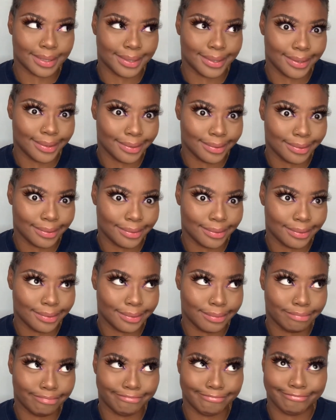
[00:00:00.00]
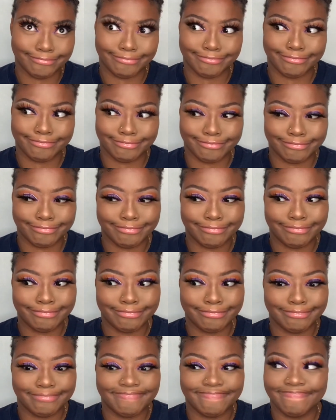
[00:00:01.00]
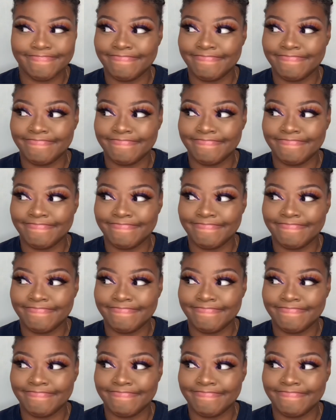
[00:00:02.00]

No one is speaking in this clip.